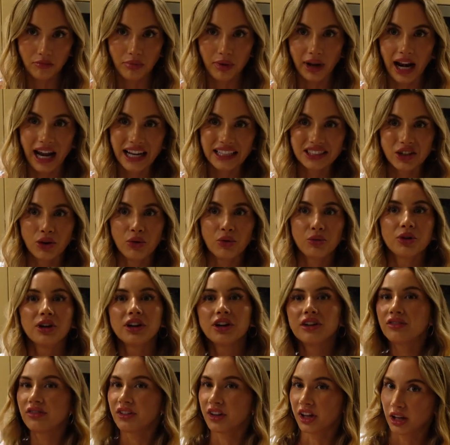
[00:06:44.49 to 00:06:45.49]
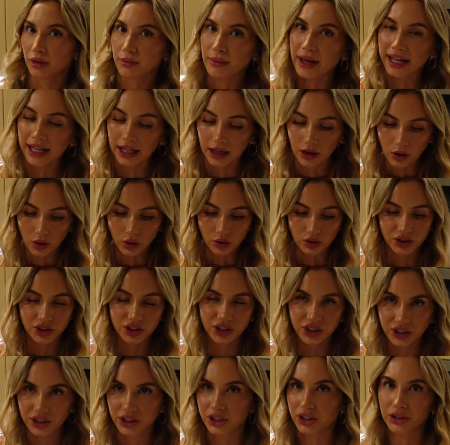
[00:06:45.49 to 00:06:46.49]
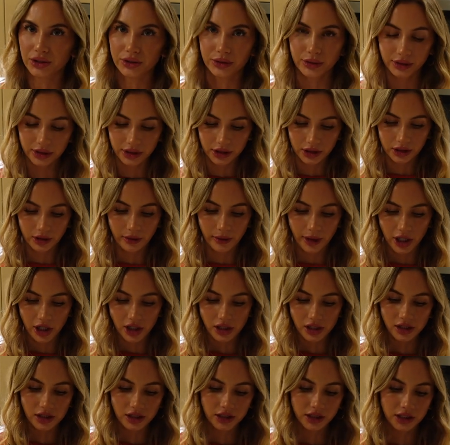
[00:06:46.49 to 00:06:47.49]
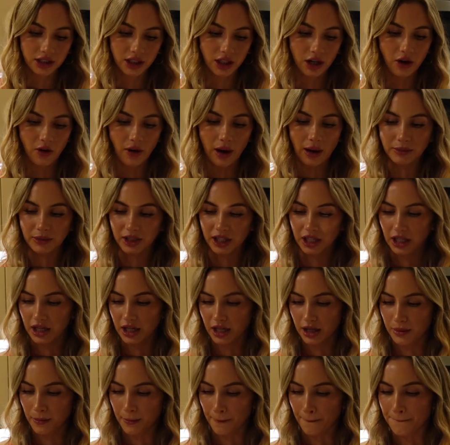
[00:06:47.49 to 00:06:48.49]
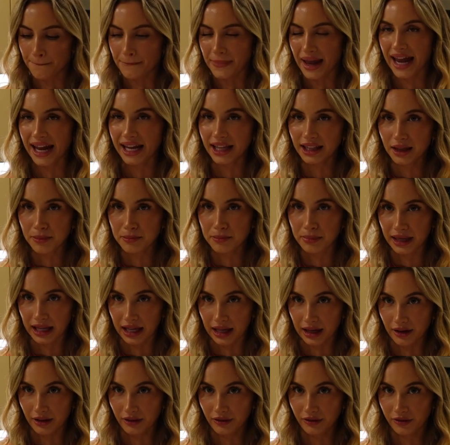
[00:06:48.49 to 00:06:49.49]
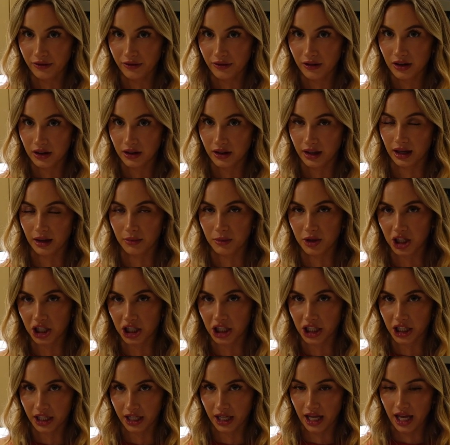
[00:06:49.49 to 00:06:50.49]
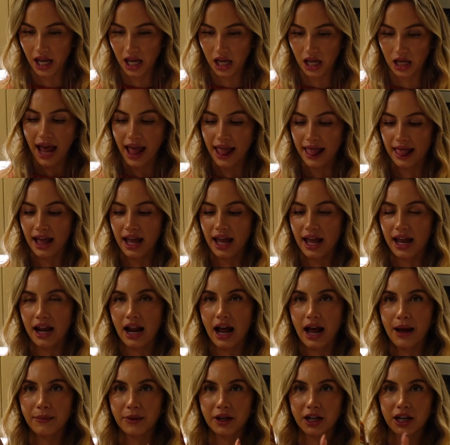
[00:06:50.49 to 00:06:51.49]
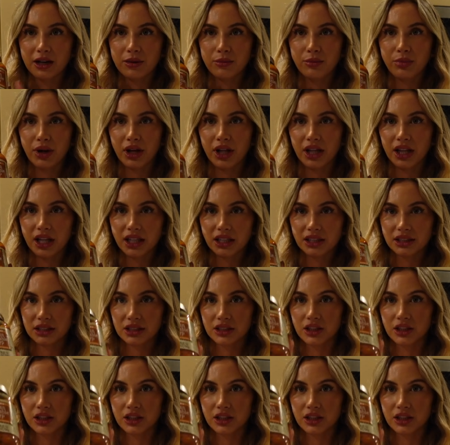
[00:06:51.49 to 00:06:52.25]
But I don't really feel like making a whole stew situation, so I'm gonna make the beef, like I'm gonna cook it, and then I'm gonna put this